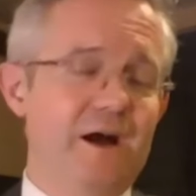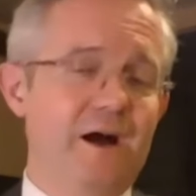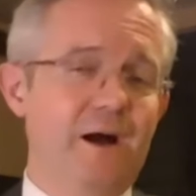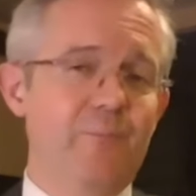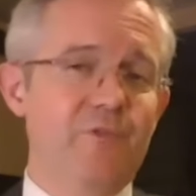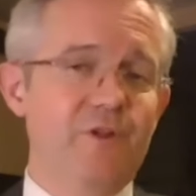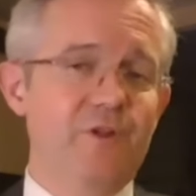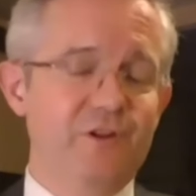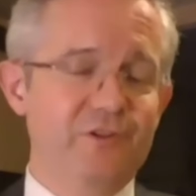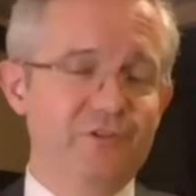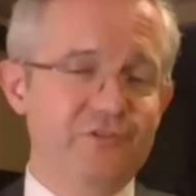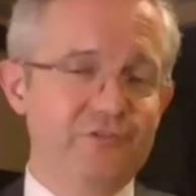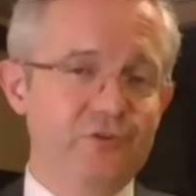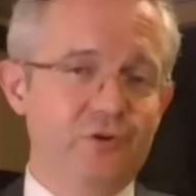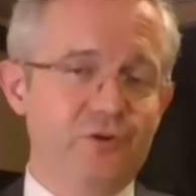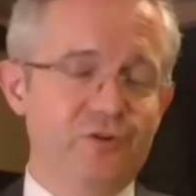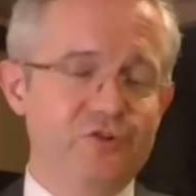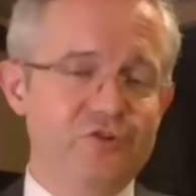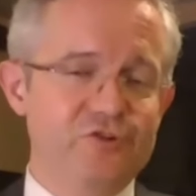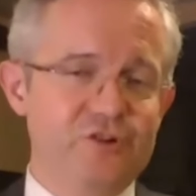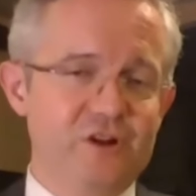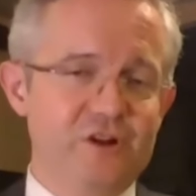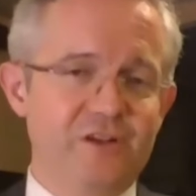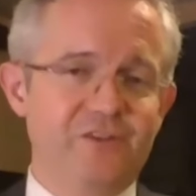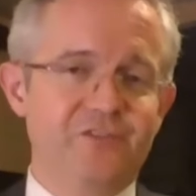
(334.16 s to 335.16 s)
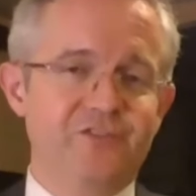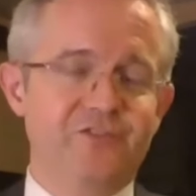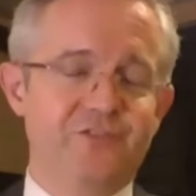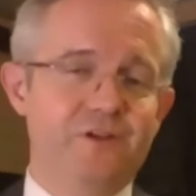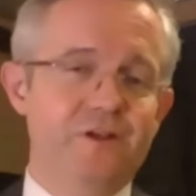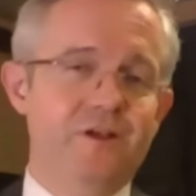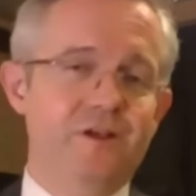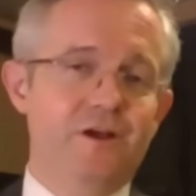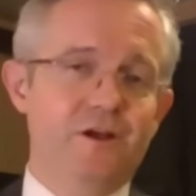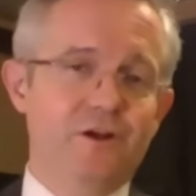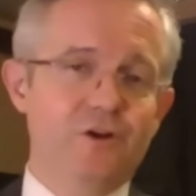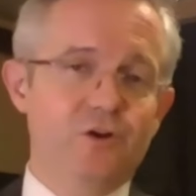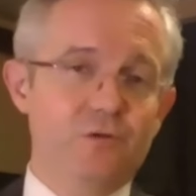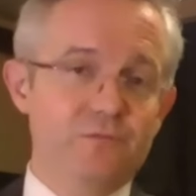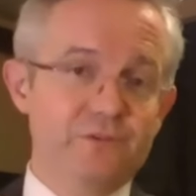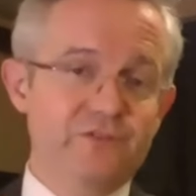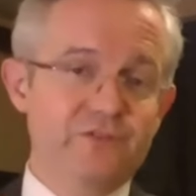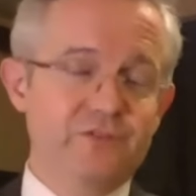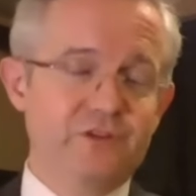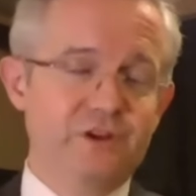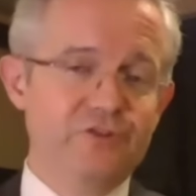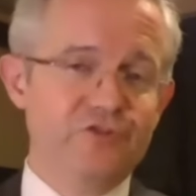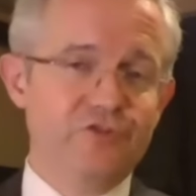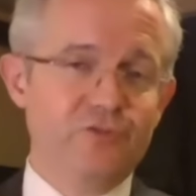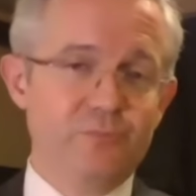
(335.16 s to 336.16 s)
um, that it's not just a
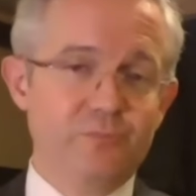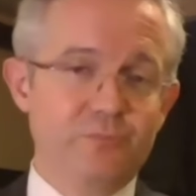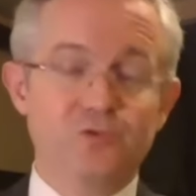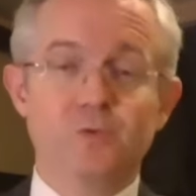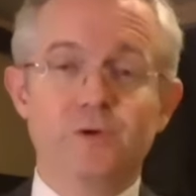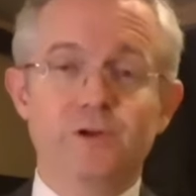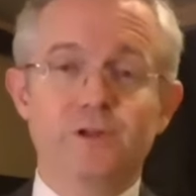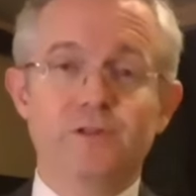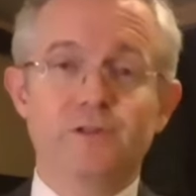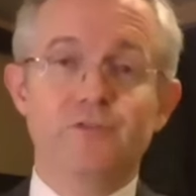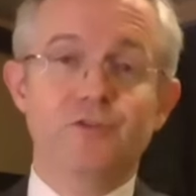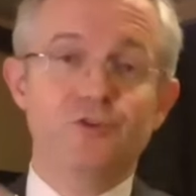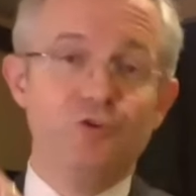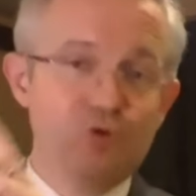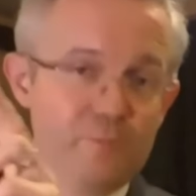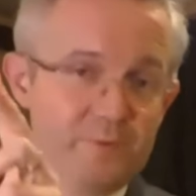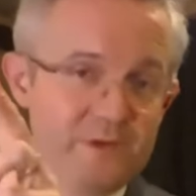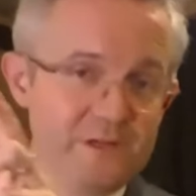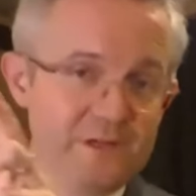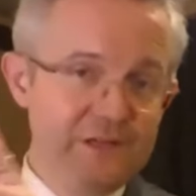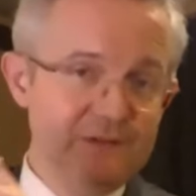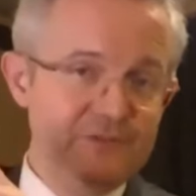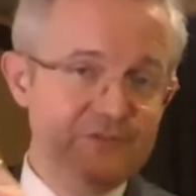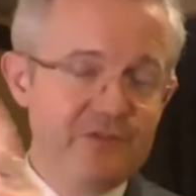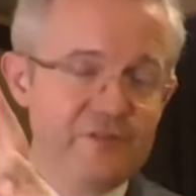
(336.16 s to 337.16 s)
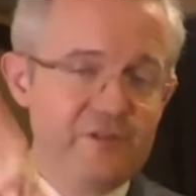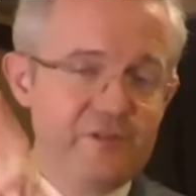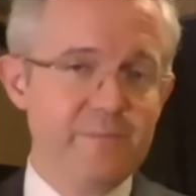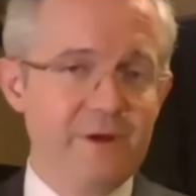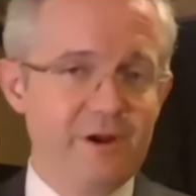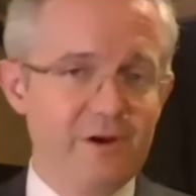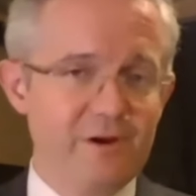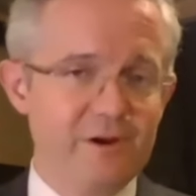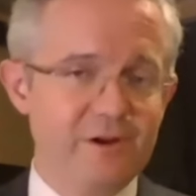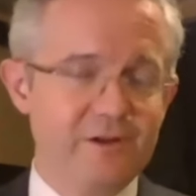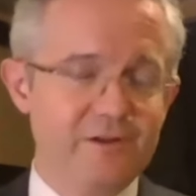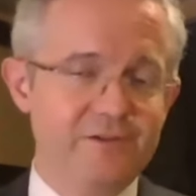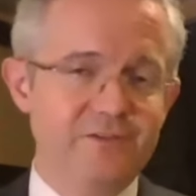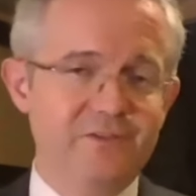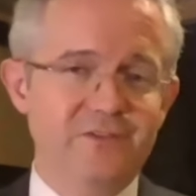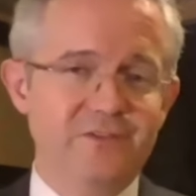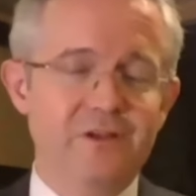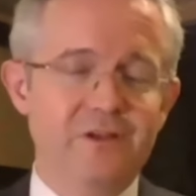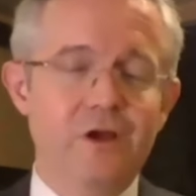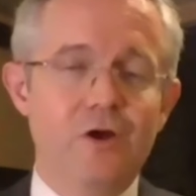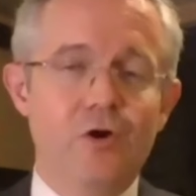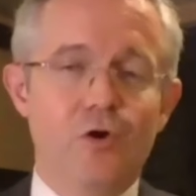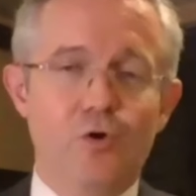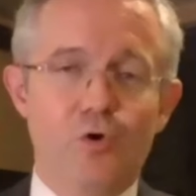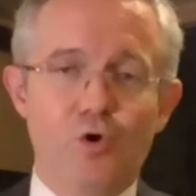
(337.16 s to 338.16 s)
conversation between Europeans and the
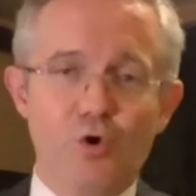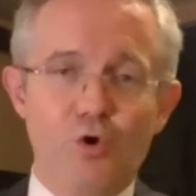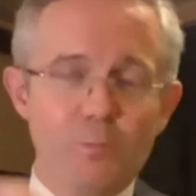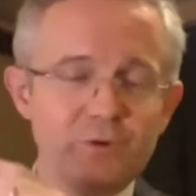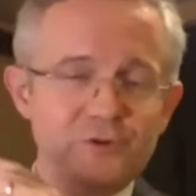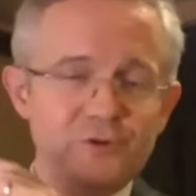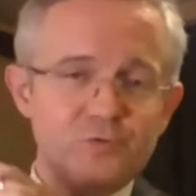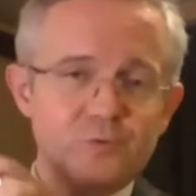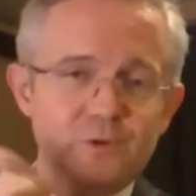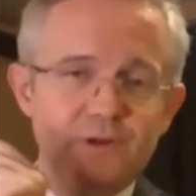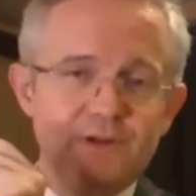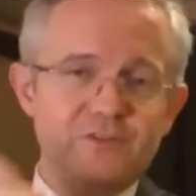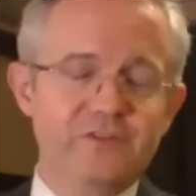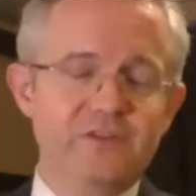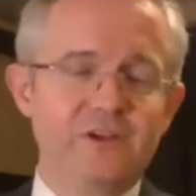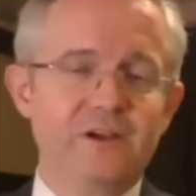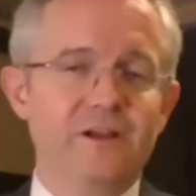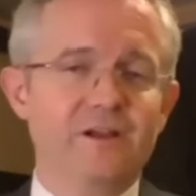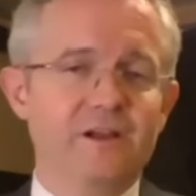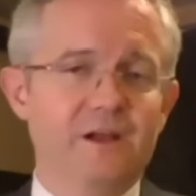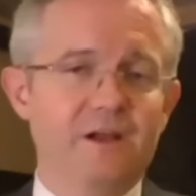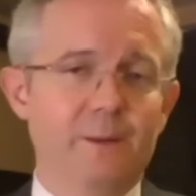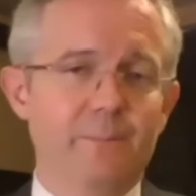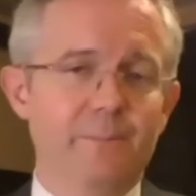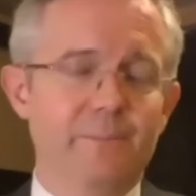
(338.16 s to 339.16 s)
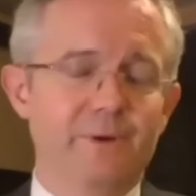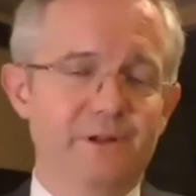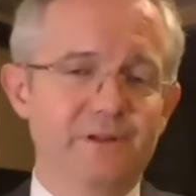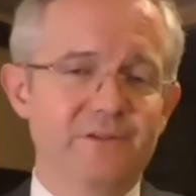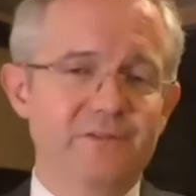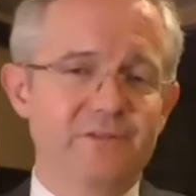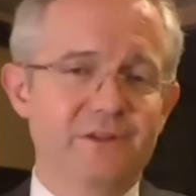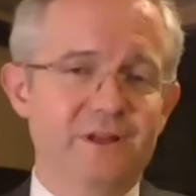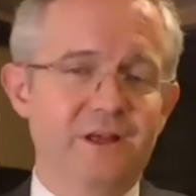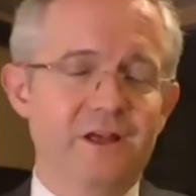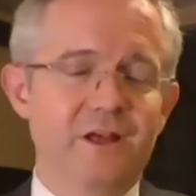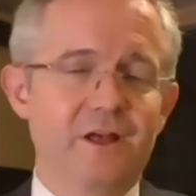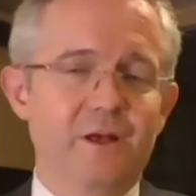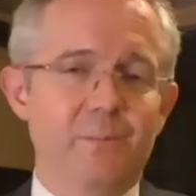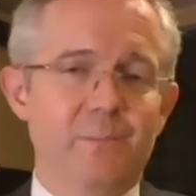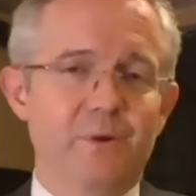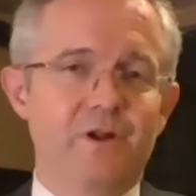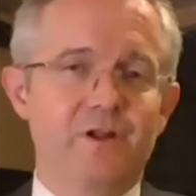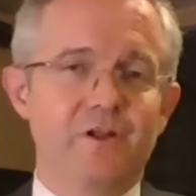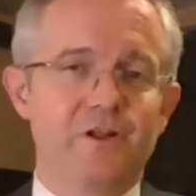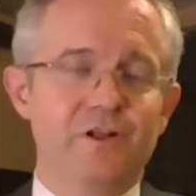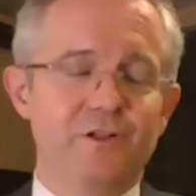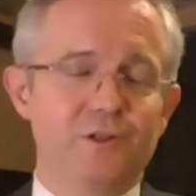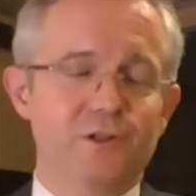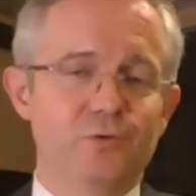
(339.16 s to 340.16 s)
Americans or between tech companies,
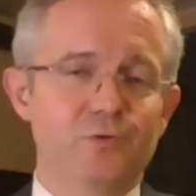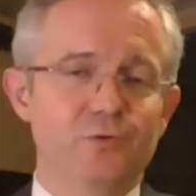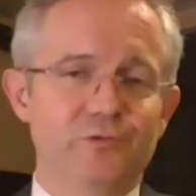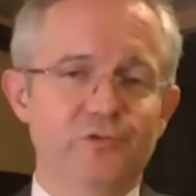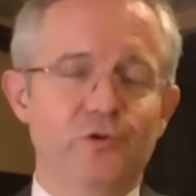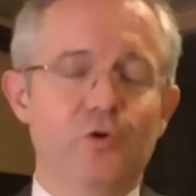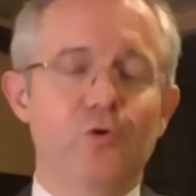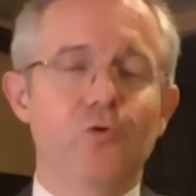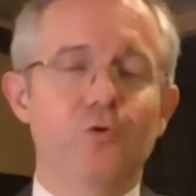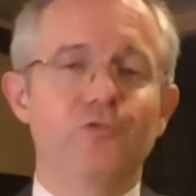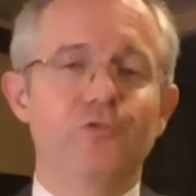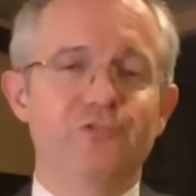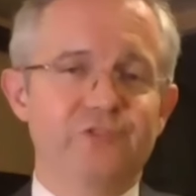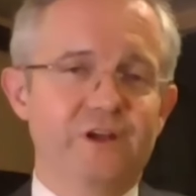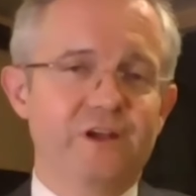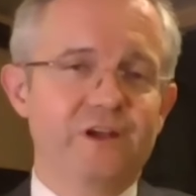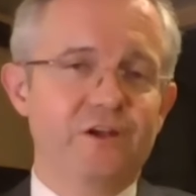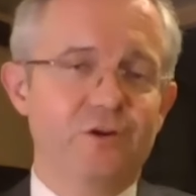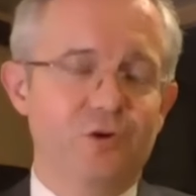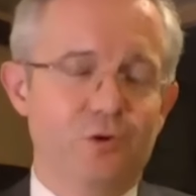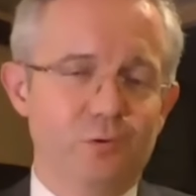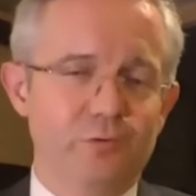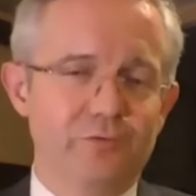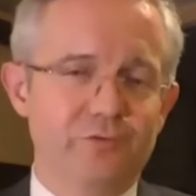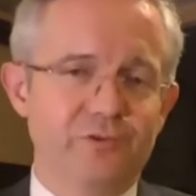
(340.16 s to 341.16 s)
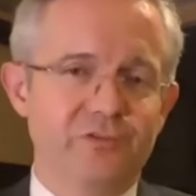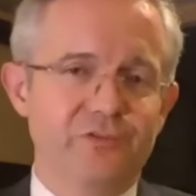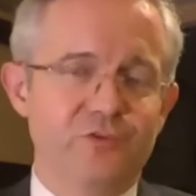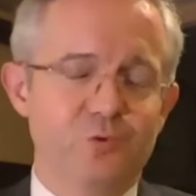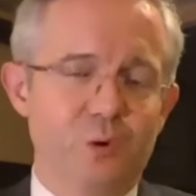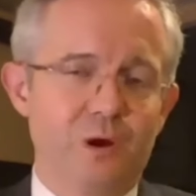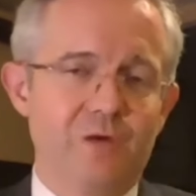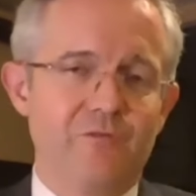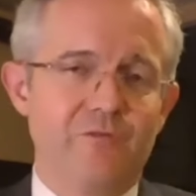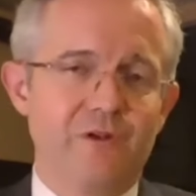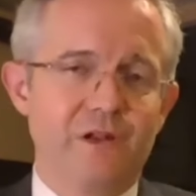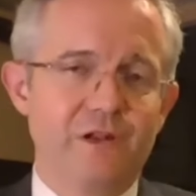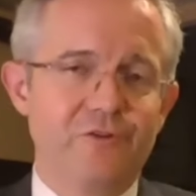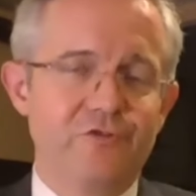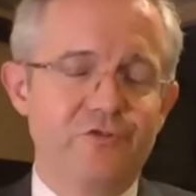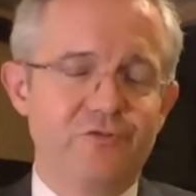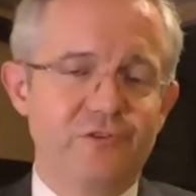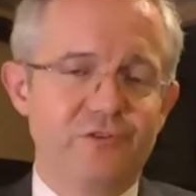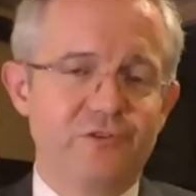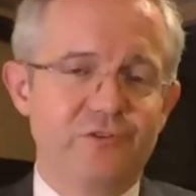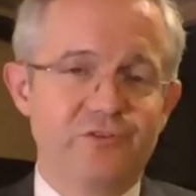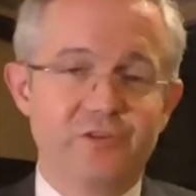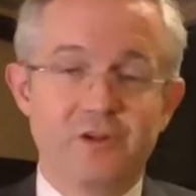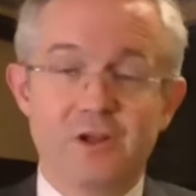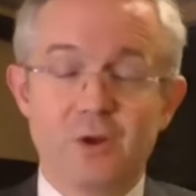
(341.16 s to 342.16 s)
but includes all stakeholders who have an
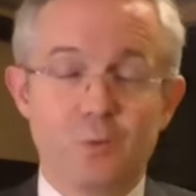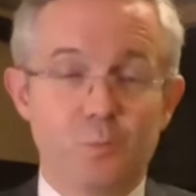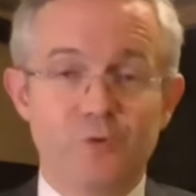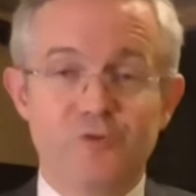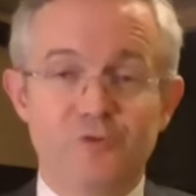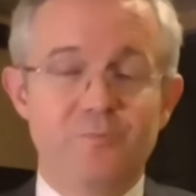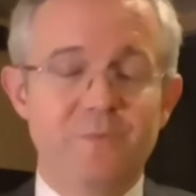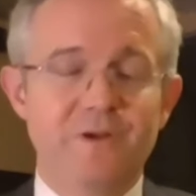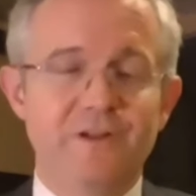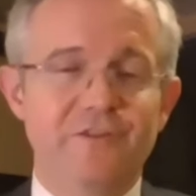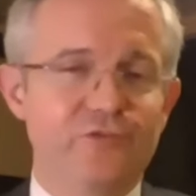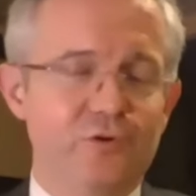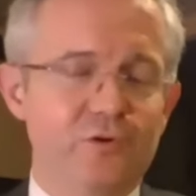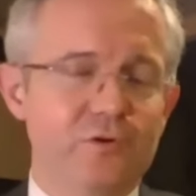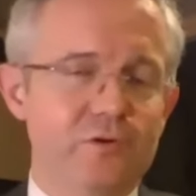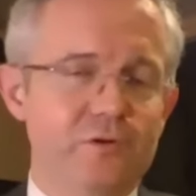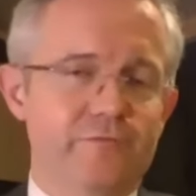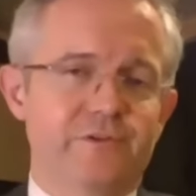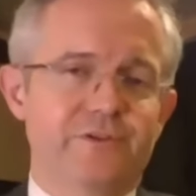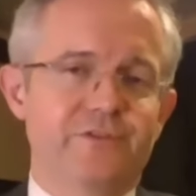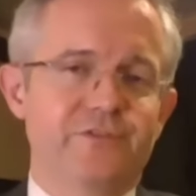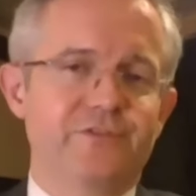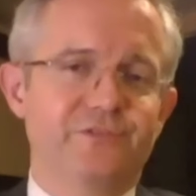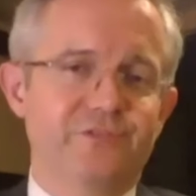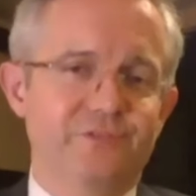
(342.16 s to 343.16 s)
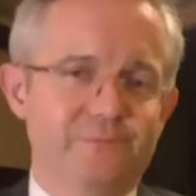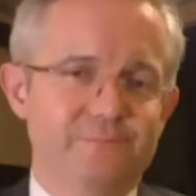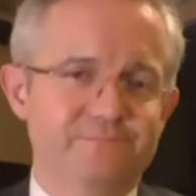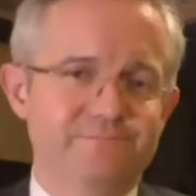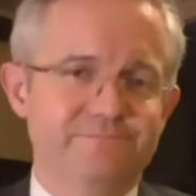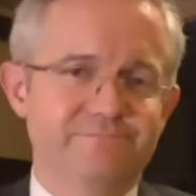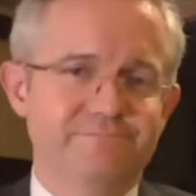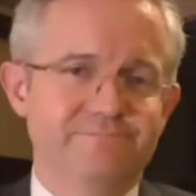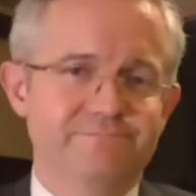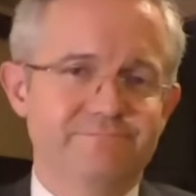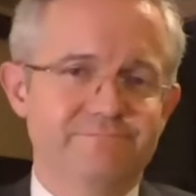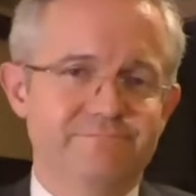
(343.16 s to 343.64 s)
interest, which means all of us.